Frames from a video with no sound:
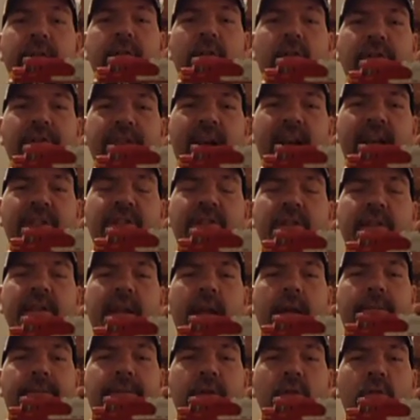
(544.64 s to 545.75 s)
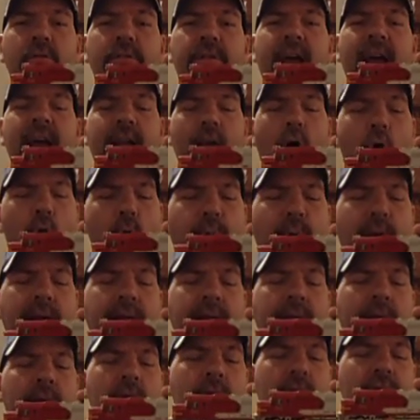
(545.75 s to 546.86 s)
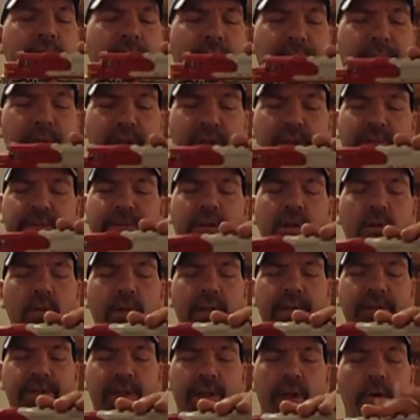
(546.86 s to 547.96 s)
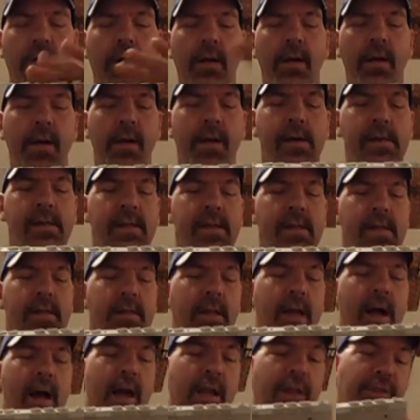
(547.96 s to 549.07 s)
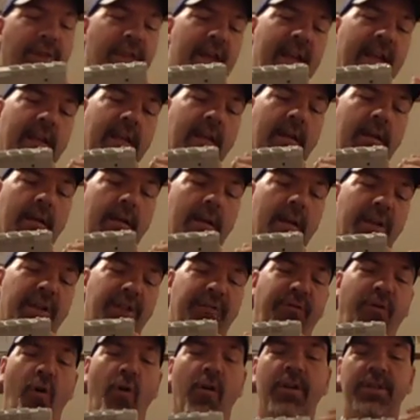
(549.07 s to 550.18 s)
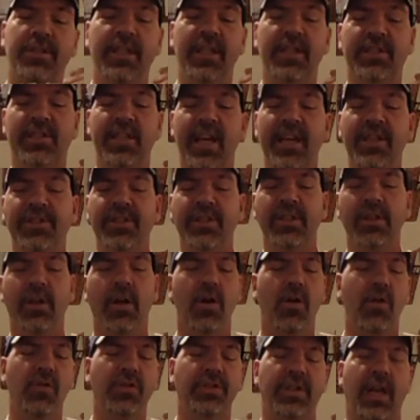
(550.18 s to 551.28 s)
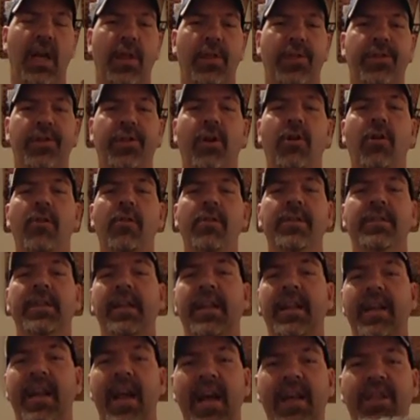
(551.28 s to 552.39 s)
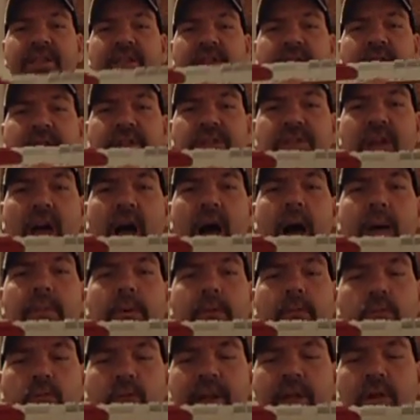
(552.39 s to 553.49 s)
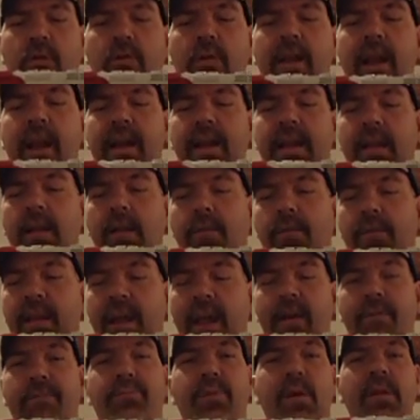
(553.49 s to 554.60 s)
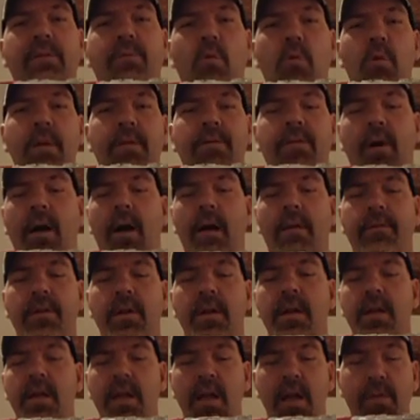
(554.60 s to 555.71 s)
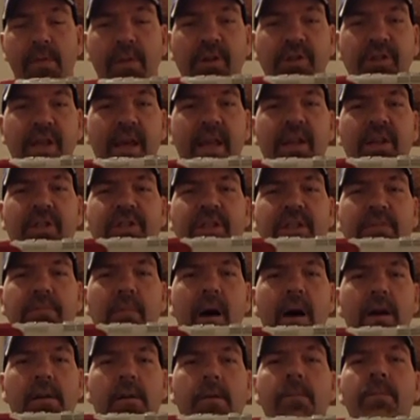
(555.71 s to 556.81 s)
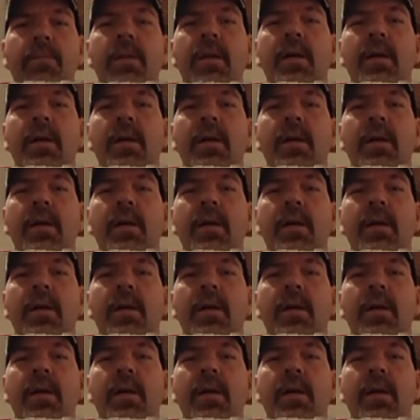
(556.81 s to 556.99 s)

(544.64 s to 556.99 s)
there is actually a fuel tank opening to put the fuel into. I think as far as this engine goes, Athearn did an excellent job of recreating the FP45 in the Genesis model.